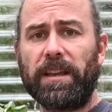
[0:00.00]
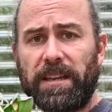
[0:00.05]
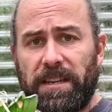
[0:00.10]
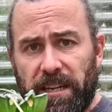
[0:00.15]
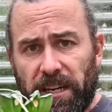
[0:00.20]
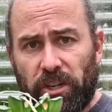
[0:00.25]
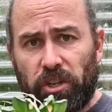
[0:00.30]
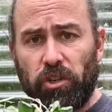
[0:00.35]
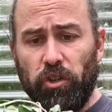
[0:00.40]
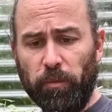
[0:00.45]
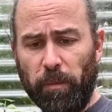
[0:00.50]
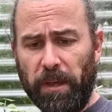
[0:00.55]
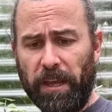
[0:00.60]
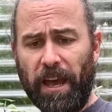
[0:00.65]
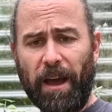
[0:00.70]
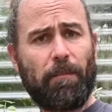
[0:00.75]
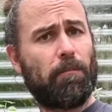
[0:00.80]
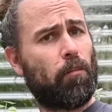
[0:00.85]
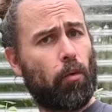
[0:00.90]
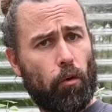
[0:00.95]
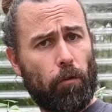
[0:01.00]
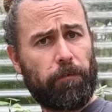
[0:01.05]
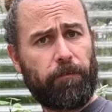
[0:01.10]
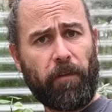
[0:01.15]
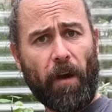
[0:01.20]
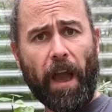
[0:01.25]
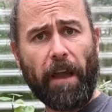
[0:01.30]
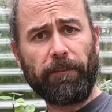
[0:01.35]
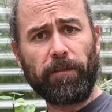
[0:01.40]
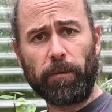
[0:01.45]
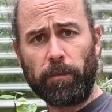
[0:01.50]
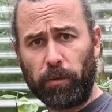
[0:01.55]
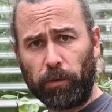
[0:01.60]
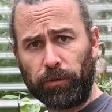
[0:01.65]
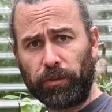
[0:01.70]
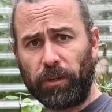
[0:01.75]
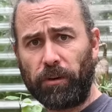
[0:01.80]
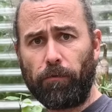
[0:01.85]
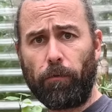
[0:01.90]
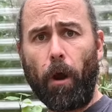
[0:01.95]
conditions become more favourable
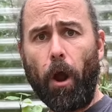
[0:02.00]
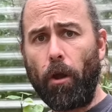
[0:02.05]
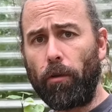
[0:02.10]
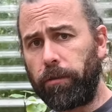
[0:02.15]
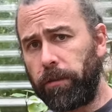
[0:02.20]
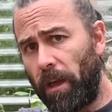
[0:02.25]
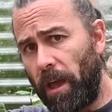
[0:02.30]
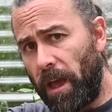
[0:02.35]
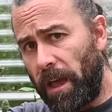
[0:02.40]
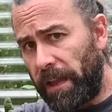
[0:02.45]
to growth,